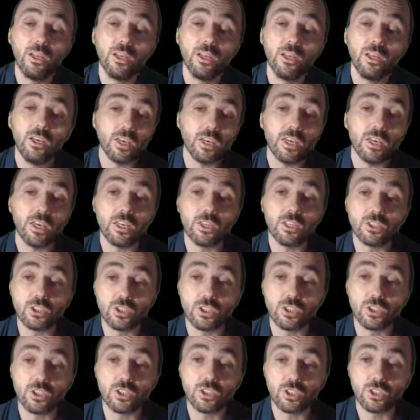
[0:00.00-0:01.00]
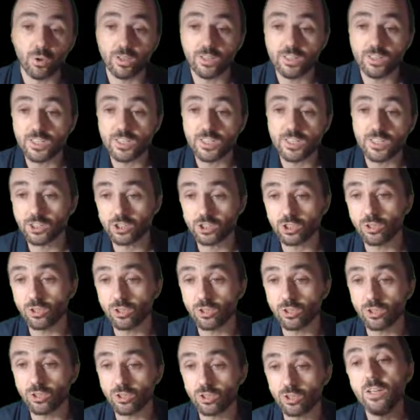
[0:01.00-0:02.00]
Each
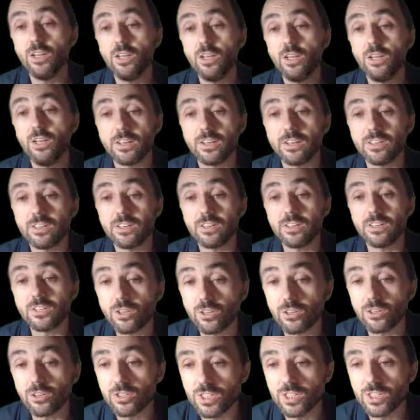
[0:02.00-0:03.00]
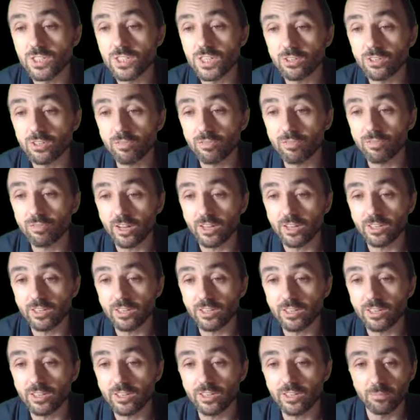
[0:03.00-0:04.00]
transaction is a set of
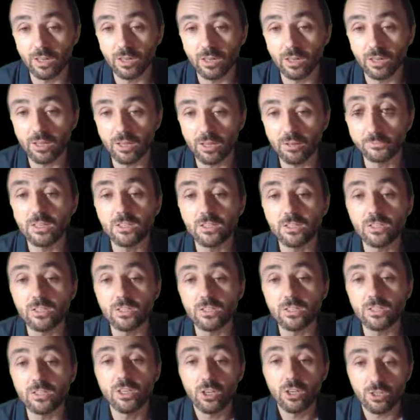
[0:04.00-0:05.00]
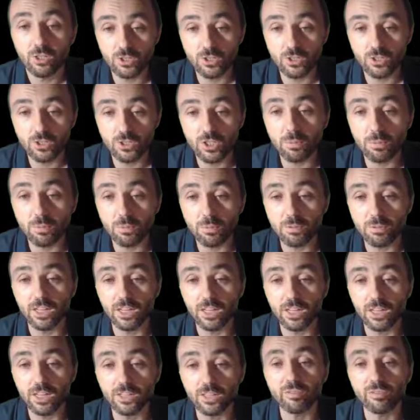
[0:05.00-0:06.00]
items. That means a
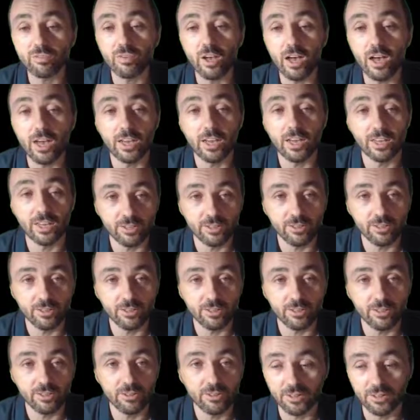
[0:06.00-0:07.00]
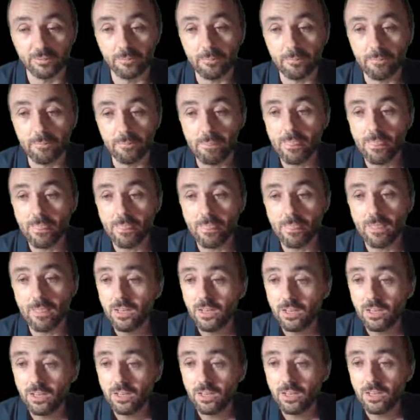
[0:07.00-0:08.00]
subset of I. Okay.
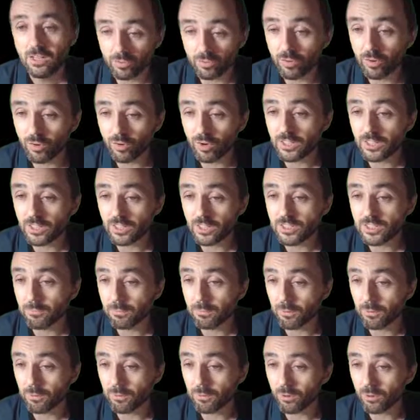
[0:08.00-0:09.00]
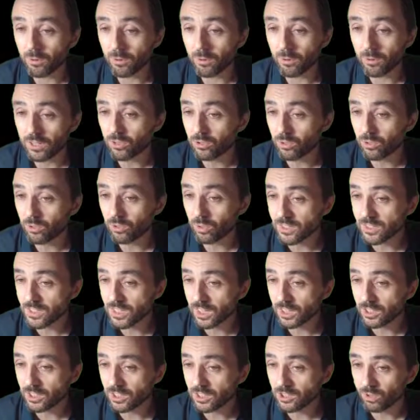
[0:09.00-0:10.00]
So for example, in a
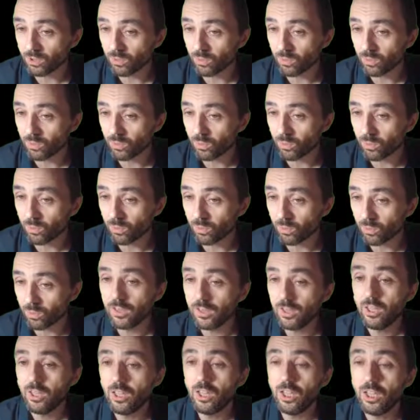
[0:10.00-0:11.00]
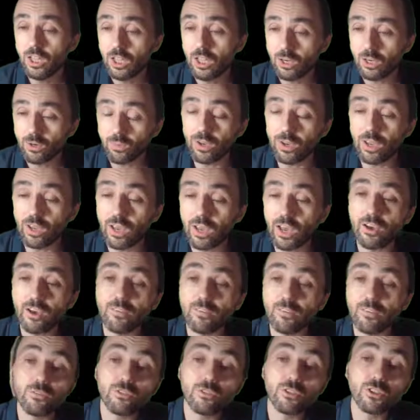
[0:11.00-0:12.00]
transaction 1, we
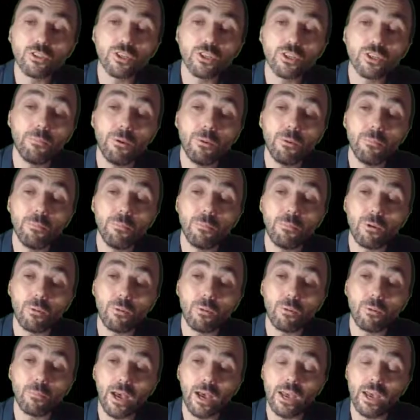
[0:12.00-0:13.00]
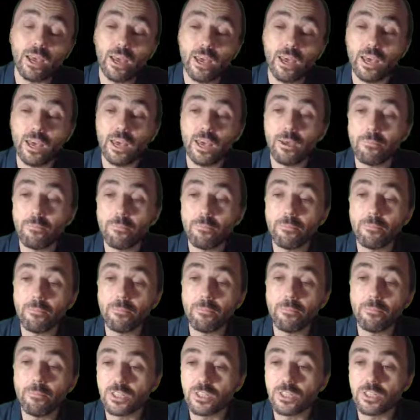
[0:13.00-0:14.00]
have some people buy A, B,
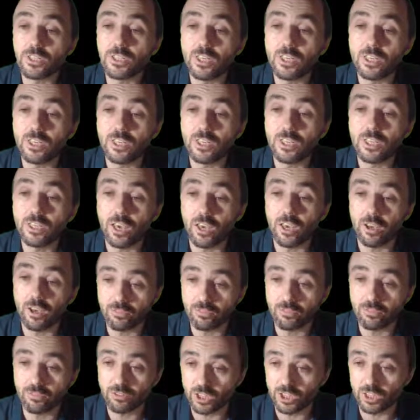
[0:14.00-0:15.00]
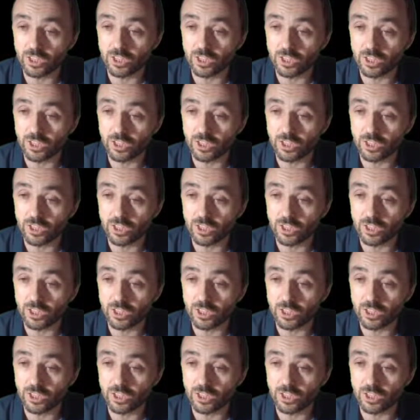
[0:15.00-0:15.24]
C, E, F, G.